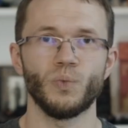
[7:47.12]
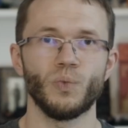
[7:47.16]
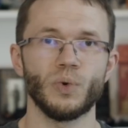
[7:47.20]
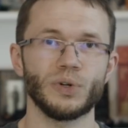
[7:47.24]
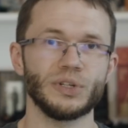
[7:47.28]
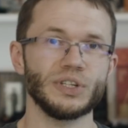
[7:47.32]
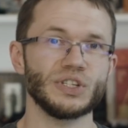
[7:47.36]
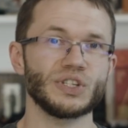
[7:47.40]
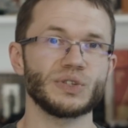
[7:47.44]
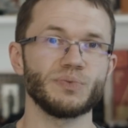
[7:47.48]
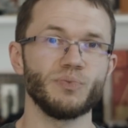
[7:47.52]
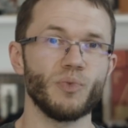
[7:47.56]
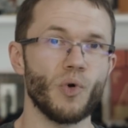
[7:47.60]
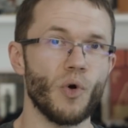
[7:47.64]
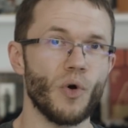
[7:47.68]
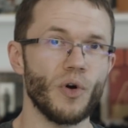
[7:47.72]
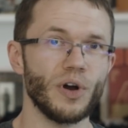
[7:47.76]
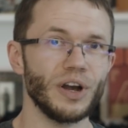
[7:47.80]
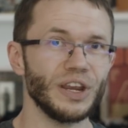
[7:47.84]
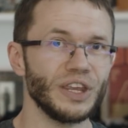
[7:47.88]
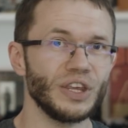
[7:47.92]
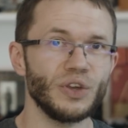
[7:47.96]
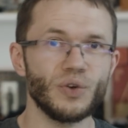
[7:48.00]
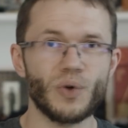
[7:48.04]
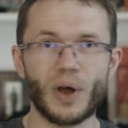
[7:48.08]
What is
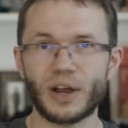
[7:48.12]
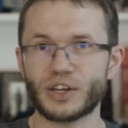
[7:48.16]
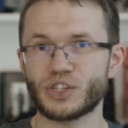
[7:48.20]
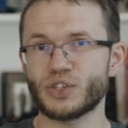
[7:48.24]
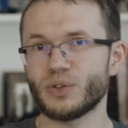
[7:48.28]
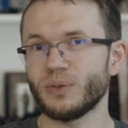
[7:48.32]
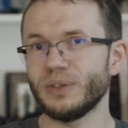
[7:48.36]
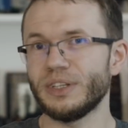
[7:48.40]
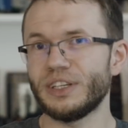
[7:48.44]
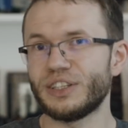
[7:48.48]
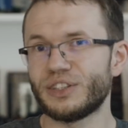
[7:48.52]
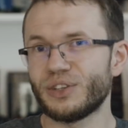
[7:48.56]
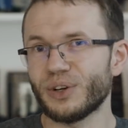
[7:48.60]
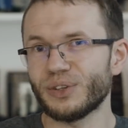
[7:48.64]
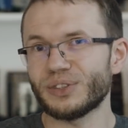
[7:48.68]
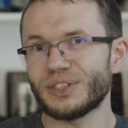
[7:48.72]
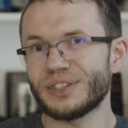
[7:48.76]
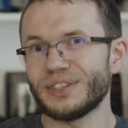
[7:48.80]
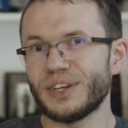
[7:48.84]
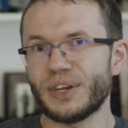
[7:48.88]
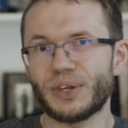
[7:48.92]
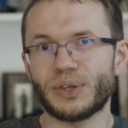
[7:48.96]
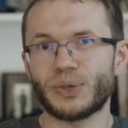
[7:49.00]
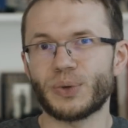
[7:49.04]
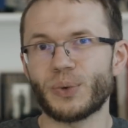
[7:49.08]
more, you actually don't
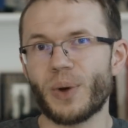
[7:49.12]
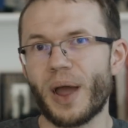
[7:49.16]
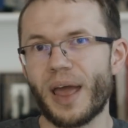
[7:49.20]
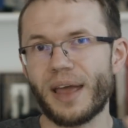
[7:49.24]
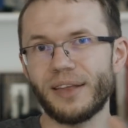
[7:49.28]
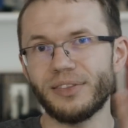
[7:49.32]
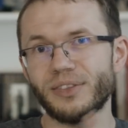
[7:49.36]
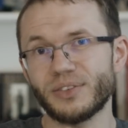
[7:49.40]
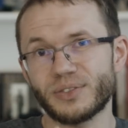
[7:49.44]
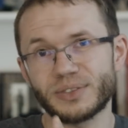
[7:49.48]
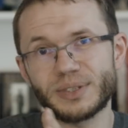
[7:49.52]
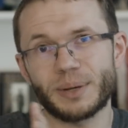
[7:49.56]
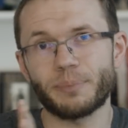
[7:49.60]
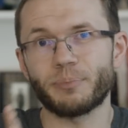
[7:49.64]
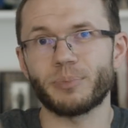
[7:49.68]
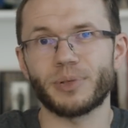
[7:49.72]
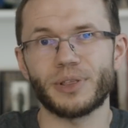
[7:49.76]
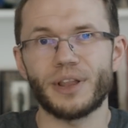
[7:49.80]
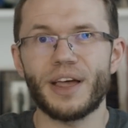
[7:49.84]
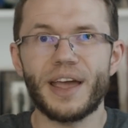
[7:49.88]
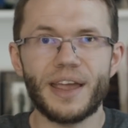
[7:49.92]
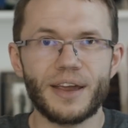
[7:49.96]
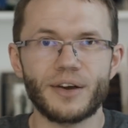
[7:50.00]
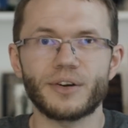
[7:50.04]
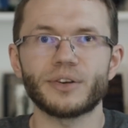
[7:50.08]
need to enter the
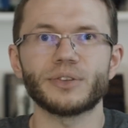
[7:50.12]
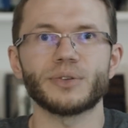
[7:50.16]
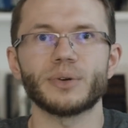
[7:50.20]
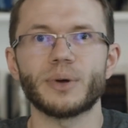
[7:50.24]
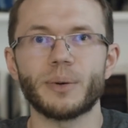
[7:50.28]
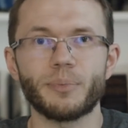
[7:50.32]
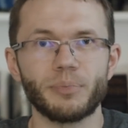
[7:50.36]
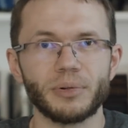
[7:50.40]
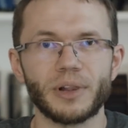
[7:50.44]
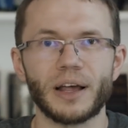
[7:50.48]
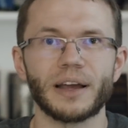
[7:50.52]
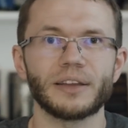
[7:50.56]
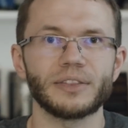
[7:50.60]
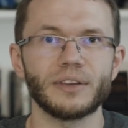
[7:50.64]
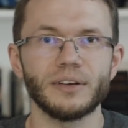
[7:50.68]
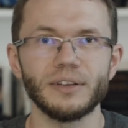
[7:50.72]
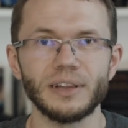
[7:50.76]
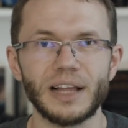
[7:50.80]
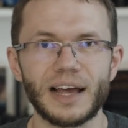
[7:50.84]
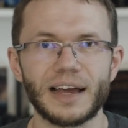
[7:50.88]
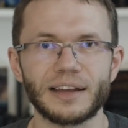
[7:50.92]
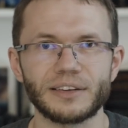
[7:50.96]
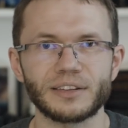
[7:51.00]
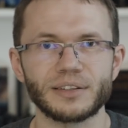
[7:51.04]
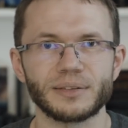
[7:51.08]
player to apply the
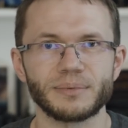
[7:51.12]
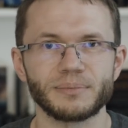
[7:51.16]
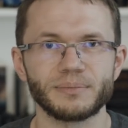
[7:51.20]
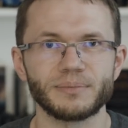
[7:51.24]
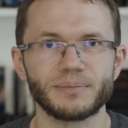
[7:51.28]
LUT.